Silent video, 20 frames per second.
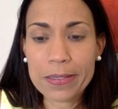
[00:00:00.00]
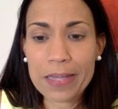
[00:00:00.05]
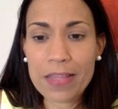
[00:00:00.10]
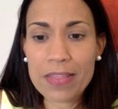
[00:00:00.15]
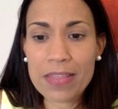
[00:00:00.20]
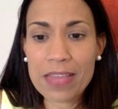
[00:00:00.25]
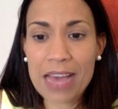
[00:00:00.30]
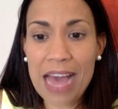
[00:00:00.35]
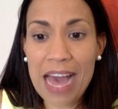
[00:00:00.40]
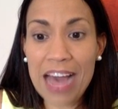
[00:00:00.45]

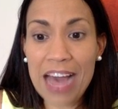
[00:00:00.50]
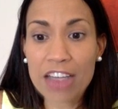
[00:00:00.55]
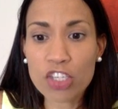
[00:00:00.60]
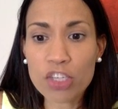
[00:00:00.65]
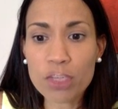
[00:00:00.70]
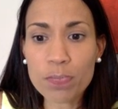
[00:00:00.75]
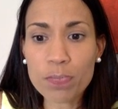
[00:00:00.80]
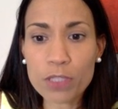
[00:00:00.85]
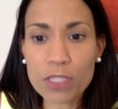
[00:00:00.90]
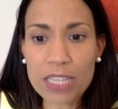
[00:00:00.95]

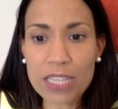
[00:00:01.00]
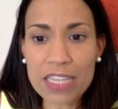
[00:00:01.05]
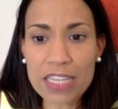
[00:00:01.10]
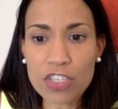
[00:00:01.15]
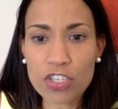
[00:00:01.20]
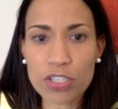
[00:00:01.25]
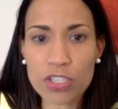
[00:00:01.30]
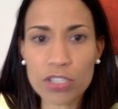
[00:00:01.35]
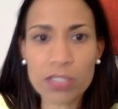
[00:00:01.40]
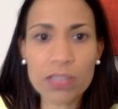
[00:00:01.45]
action
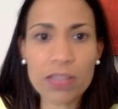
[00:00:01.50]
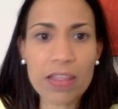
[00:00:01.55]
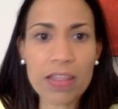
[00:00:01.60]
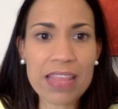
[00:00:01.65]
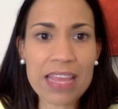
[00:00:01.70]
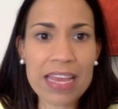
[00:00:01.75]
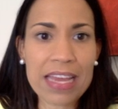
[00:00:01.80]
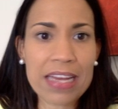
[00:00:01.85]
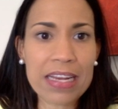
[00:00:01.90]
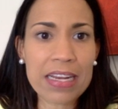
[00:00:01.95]
potential,
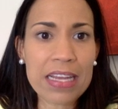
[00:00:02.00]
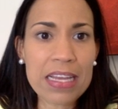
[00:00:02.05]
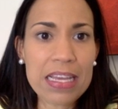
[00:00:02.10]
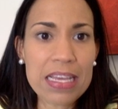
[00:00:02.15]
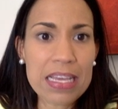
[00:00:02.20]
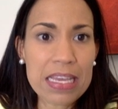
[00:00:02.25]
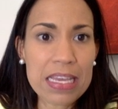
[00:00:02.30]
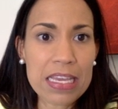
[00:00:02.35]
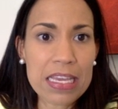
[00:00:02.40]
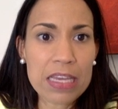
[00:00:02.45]
then
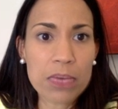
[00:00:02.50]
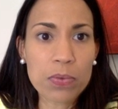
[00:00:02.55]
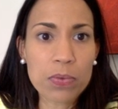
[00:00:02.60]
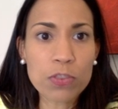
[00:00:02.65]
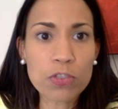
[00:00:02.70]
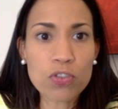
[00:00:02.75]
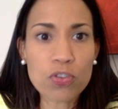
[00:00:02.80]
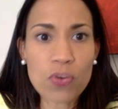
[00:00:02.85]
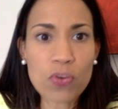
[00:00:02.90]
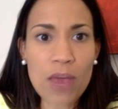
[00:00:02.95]
it will
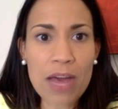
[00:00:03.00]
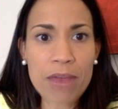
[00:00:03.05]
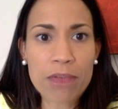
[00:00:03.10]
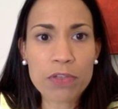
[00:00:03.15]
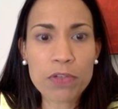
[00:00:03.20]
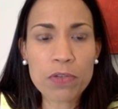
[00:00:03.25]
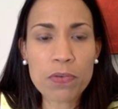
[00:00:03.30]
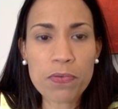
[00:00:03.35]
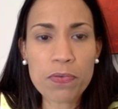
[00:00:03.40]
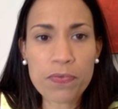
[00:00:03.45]

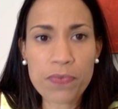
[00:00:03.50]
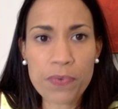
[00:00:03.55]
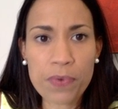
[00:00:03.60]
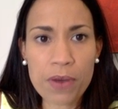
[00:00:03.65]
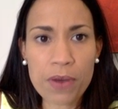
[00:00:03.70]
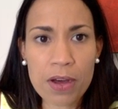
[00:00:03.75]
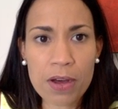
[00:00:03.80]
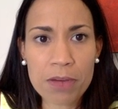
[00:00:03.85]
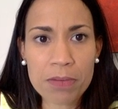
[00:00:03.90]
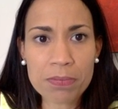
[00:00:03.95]
travel
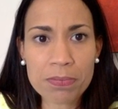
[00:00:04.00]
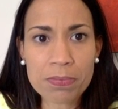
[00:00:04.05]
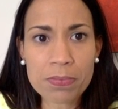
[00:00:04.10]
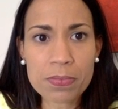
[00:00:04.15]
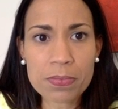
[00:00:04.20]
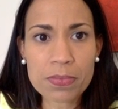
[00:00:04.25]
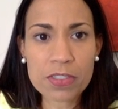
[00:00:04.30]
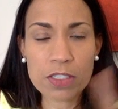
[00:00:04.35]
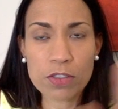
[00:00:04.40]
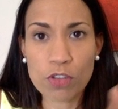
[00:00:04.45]
from
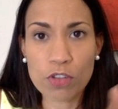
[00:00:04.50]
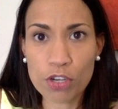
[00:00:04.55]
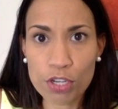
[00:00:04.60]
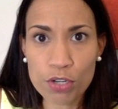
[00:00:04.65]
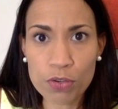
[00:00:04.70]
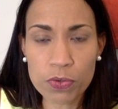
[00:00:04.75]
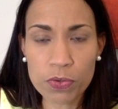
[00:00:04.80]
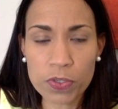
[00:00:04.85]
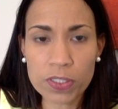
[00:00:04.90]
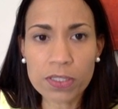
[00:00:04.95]
the
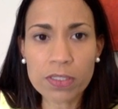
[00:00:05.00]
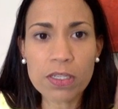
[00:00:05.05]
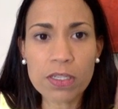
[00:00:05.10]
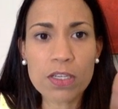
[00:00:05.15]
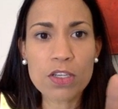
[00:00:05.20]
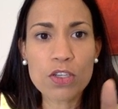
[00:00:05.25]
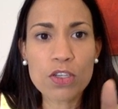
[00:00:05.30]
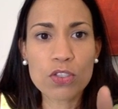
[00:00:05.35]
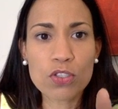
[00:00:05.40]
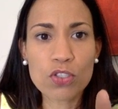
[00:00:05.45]
neuron
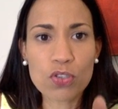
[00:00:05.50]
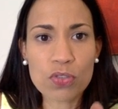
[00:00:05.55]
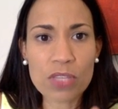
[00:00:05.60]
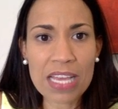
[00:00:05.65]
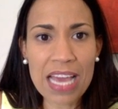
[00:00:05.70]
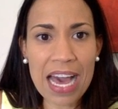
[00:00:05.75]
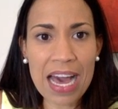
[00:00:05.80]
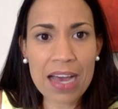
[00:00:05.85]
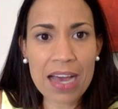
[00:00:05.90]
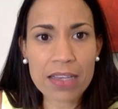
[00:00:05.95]
to
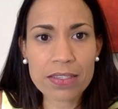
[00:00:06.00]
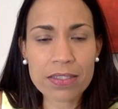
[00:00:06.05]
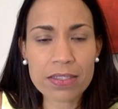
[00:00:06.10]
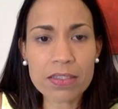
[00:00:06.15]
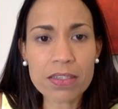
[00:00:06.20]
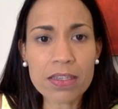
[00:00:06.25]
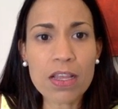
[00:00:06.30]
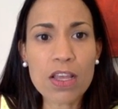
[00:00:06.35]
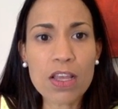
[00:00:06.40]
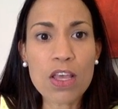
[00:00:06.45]
the
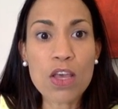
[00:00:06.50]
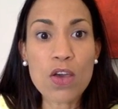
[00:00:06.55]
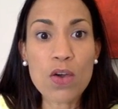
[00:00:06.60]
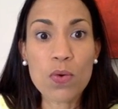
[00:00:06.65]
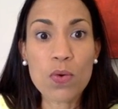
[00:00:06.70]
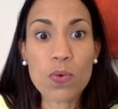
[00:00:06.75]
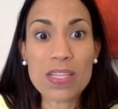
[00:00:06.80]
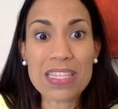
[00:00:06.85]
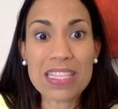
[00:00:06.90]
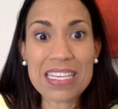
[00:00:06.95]
axon.
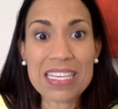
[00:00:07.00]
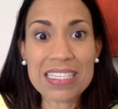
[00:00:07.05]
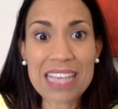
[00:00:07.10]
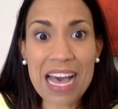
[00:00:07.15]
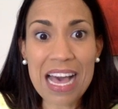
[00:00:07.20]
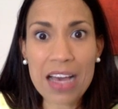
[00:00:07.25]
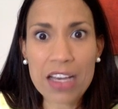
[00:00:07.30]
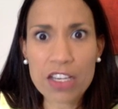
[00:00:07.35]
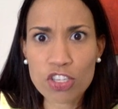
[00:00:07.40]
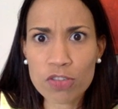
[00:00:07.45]
When this
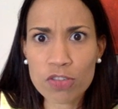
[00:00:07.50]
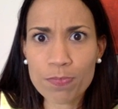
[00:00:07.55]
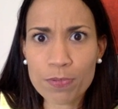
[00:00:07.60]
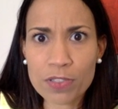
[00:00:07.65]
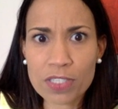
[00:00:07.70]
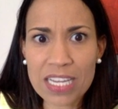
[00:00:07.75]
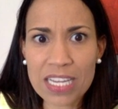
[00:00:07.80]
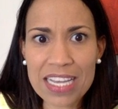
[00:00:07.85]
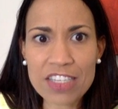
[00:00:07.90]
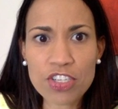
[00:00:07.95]
action
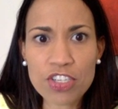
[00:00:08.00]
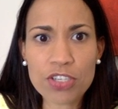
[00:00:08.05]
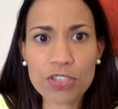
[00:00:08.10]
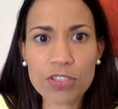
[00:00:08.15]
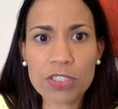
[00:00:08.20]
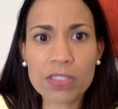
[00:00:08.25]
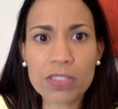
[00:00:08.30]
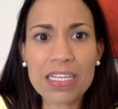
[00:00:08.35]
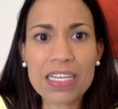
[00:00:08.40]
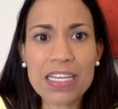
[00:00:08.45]

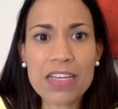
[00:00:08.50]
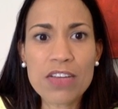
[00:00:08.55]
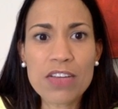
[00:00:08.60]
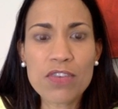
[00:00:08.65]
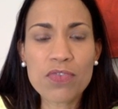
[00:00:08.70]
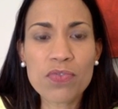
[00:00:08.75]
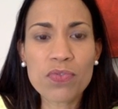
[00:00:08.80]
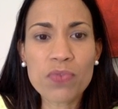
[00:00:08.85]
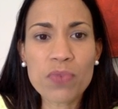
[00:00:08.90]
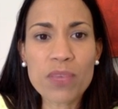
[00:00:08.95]
potential
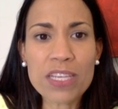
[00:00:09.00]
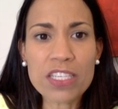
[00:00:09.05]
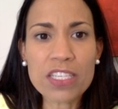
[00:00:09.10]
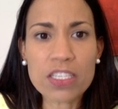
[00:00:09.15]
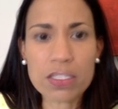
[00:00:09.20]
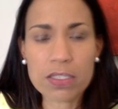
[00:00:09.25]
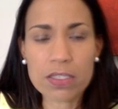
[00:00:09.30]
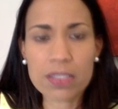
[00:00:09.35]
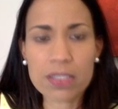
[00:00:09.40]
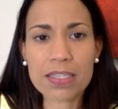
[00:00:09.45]

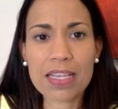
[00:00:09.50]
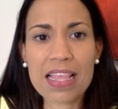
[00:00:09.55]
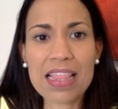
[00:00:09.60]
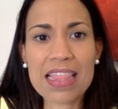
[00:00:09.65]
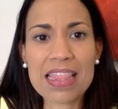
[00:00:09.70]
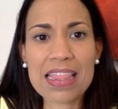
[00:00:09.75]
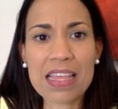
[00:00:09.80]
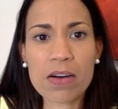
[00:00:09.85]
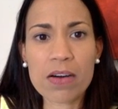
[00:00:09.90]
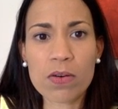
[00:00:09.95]
reaches,
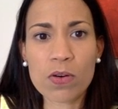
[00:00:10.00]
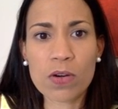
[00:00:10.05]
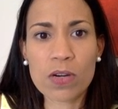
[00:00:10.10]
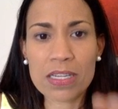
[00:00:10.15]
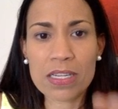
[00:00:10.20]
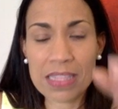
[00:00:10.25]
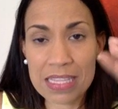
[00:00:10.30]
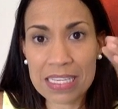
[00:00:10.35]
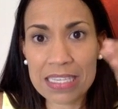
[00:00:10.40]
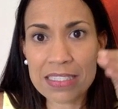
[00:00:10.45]
or
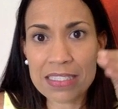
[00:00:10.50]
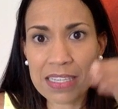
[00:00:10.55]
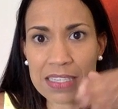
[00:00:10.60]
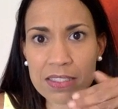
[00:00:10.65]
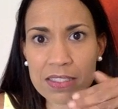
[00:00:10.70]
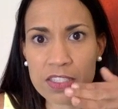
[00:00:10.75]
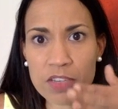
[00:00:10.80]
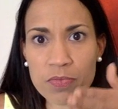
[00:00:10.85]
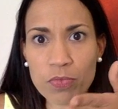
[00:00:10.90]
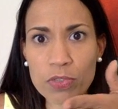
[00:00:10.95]
this
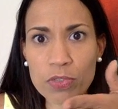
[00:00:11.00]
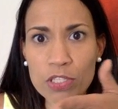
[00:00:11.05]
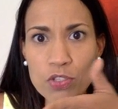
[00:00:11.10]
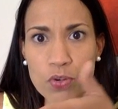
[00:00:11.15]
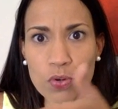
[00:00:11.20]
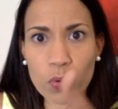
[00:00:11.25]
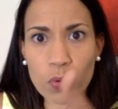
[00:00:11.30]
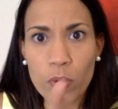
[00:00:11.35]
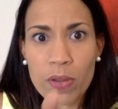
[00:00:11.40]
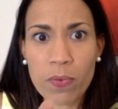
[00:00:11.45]

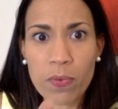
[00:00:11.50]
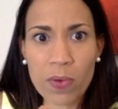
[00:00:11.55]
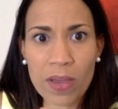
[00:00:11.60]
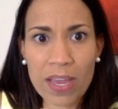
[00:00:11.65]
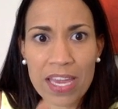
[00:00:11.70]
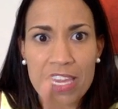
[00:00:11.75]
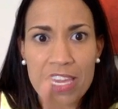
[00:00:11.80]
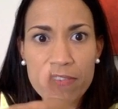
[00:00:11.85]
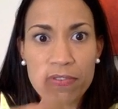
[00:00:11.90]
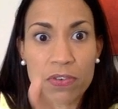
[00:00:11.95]
stimulatory
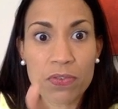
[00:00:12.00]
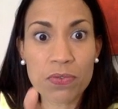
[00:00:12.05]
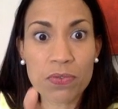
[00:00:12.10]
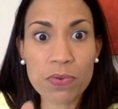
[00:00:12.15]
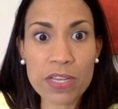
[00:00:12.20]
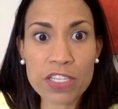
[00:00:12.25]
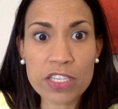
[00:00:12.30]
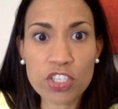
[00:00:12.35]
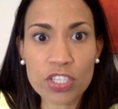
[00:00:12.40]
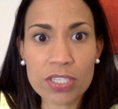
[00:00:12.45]
wave
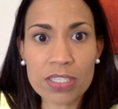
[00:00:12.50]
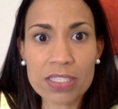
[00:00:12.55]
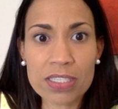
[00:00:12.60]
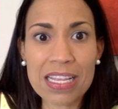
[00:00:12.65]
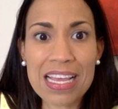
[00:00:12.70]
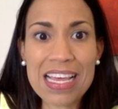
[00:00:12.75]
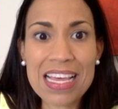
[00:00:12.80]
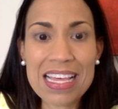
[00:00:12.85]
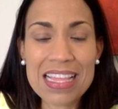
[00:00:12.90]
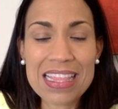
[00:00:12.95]
reaches
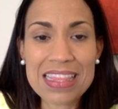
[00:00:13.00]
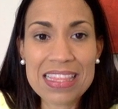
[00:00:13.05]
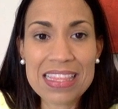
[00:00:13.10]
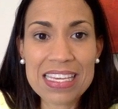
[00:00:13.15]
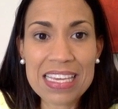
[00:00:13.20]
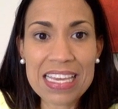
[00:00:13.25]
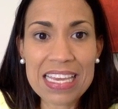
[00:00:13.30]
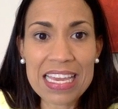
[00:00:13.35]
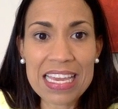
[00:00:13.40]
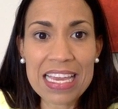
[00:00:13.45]

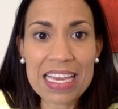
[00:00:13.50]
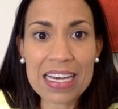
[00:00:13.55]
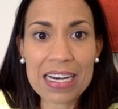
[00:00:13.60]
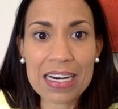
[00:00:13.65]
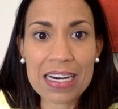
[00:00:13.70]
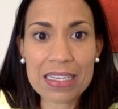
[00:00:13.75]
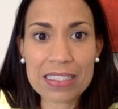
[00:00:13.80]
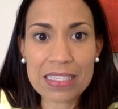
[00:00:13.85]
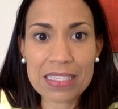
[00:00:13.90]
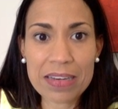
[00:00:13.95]
the
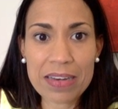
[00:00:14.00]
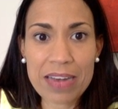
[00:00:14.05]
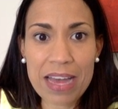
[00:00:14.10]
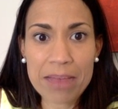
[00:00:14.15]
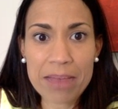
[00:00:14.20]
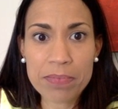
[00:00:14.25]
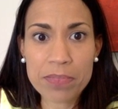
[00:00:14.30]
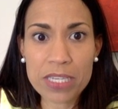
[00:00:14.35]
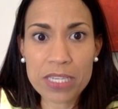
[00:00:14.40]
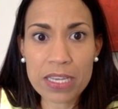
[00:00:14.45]

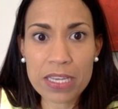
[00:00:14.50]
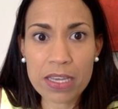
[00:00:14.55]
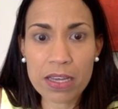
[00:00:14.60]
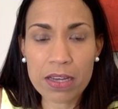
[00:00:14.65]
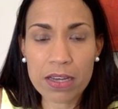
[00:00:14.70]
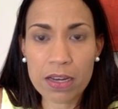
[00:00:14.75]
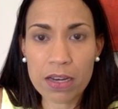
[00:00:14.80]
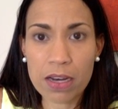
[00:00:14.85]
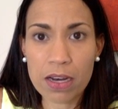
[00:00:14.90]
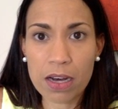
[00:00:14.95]
synaptic
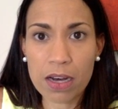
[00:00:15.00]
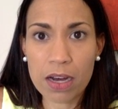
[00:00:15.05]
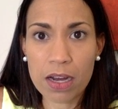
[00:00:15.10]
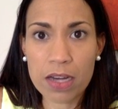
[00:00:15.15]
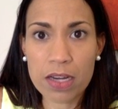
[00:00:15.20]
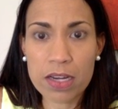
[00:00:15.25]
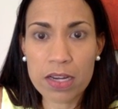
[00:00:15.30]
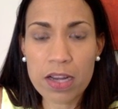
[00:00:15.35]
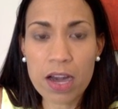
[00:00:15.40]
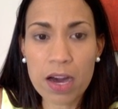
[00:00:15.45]

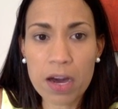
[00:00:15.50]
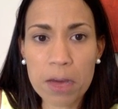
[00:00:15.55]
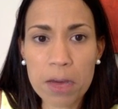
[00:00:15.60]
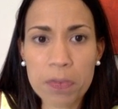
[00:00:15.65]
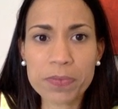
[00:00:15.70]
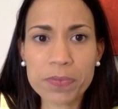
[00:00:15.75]
knob,